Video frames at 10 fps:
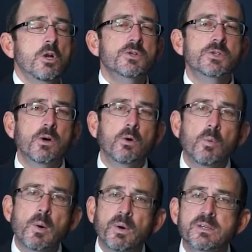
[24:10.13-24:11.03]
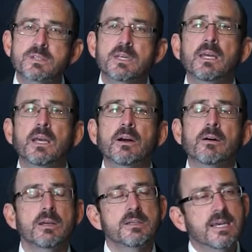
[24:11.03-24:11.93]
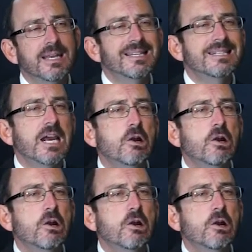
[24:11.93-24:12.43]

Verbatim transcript: So what we see here is that it's a